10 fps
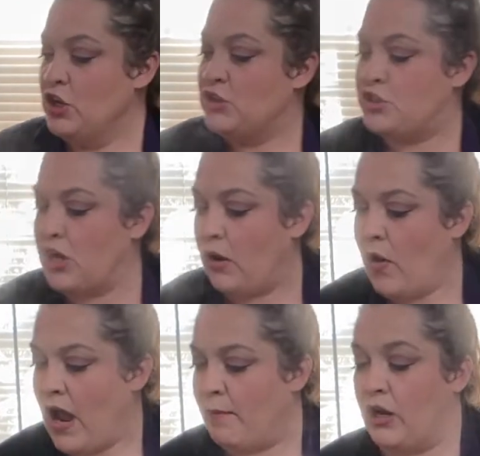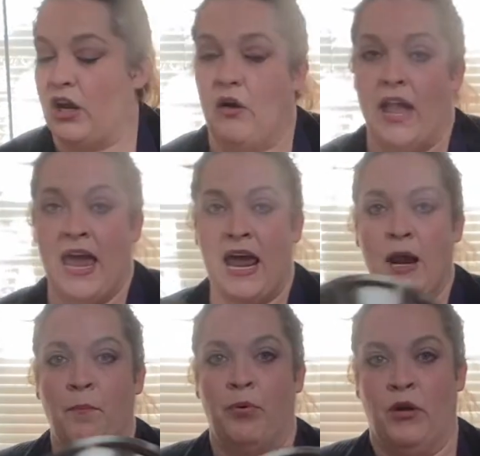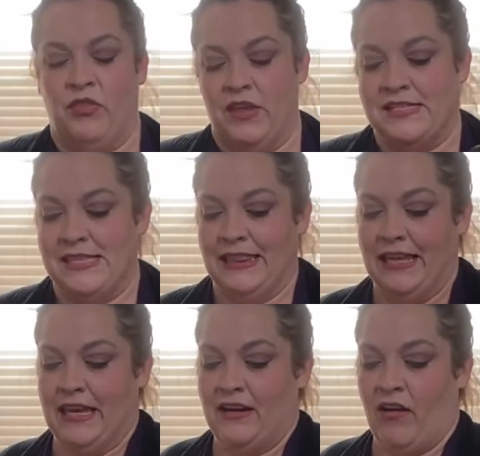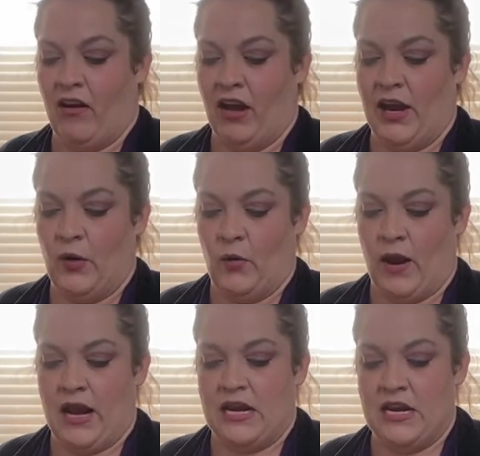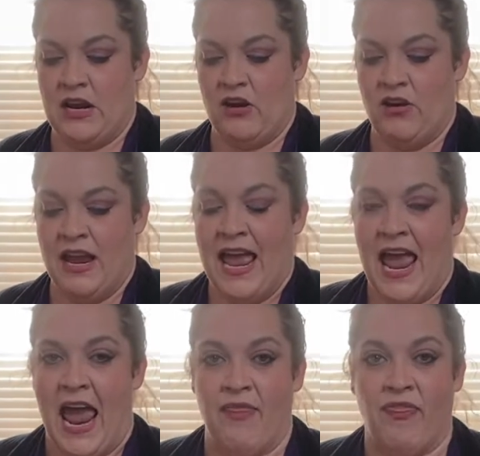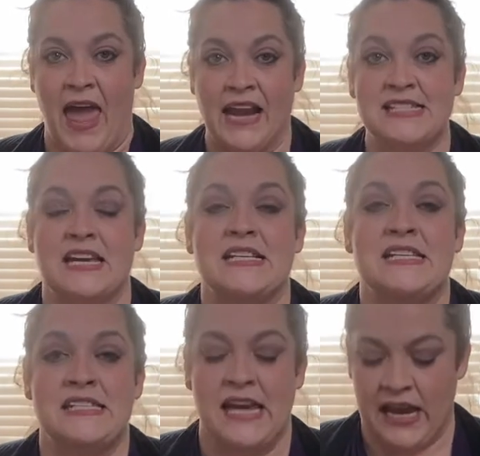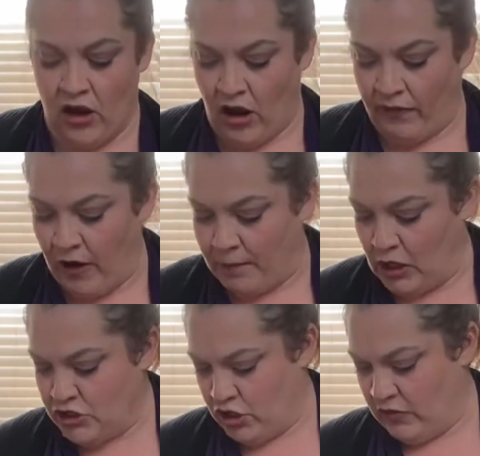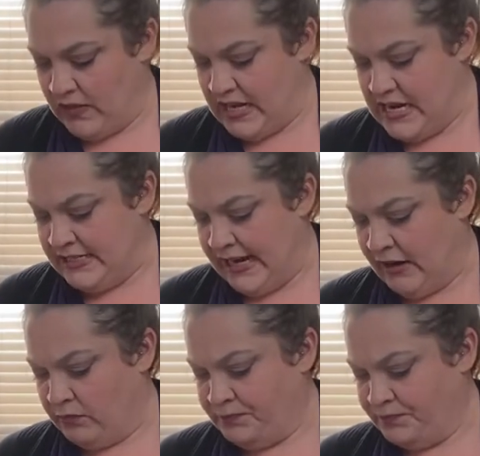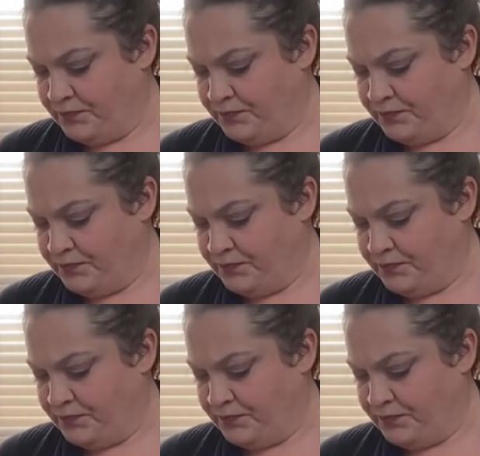So I'm gonna go ahead, put this lid on right here, and that is gonna stay on there. I'm gonna turn the heat down